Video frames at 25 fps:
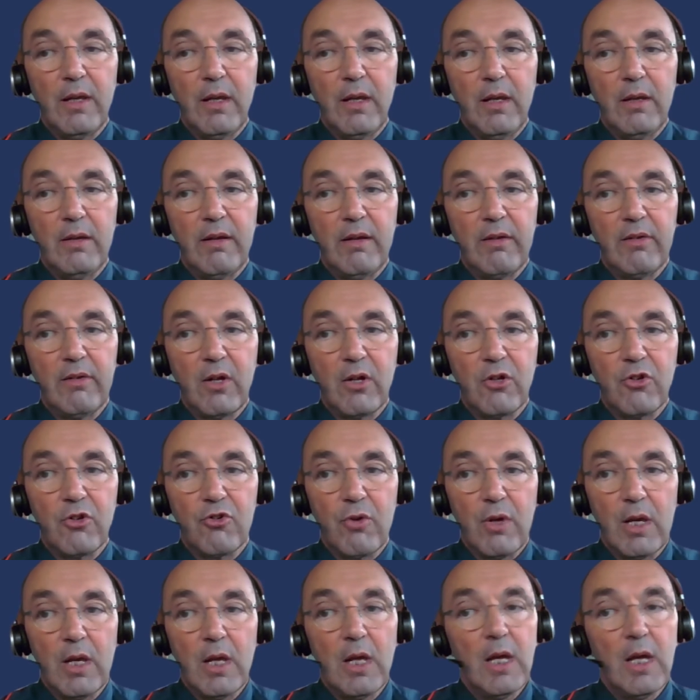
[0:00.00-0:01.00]
the, in this
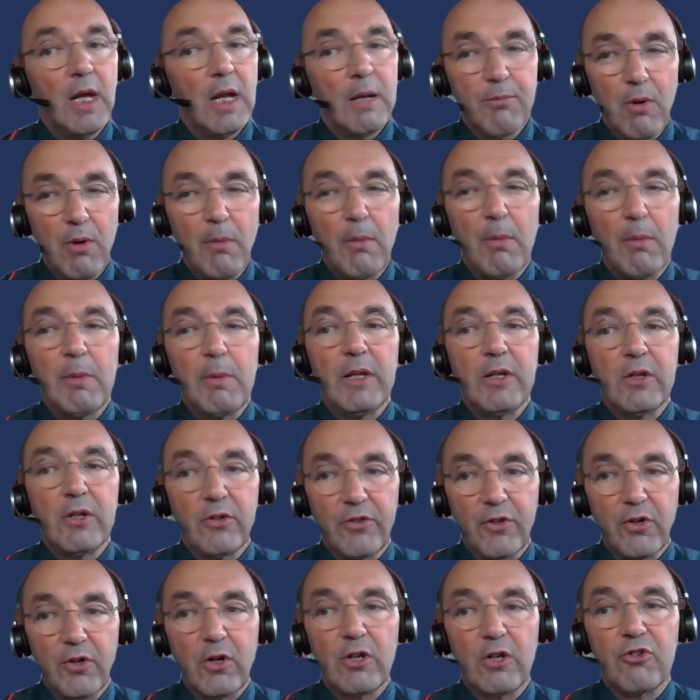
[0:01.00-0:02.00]
country and probably in
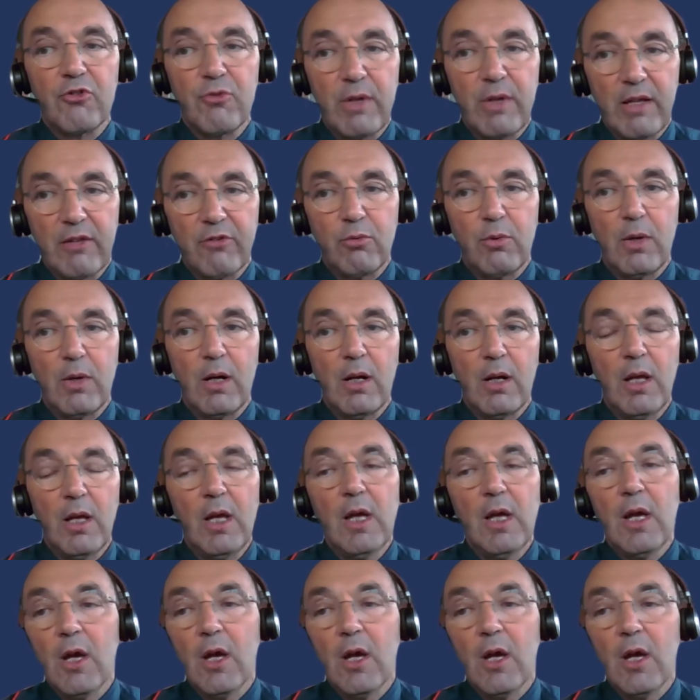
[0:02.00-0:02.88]
other countries as well.